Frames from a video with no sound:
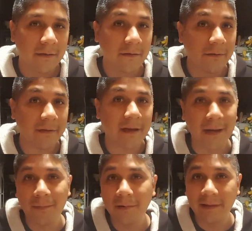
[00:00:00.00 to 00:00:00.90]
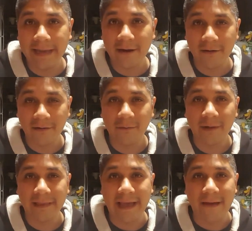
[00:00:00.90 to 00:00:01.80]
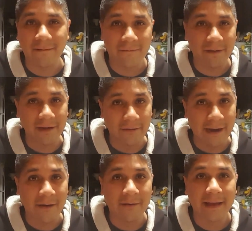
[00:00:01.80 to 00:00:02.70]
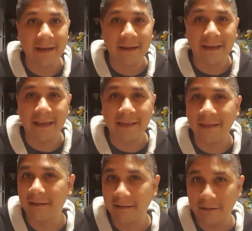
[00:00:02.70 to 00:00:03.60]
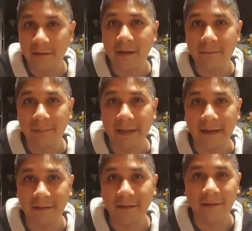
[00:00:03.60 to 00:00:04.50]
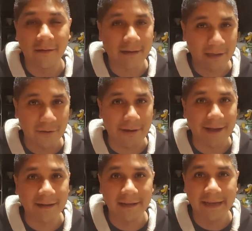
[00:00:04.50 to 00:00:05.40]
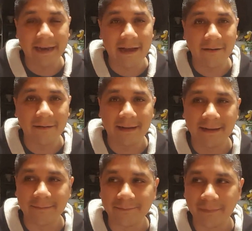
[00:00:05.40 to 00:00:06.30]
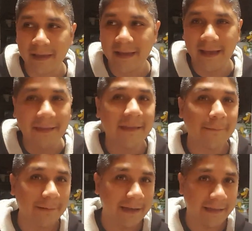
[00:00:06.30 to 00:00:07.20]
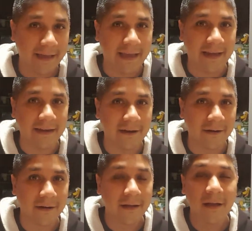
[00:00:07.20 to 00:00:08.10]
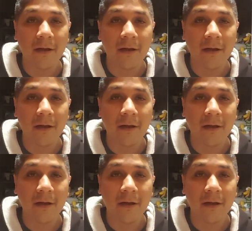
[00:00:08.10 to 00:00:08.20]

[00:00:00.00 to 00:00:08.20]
So there's a couple layers to what they have to figure out, and it gets a little complex. So I'm going to try and lay it out as simply as I can here.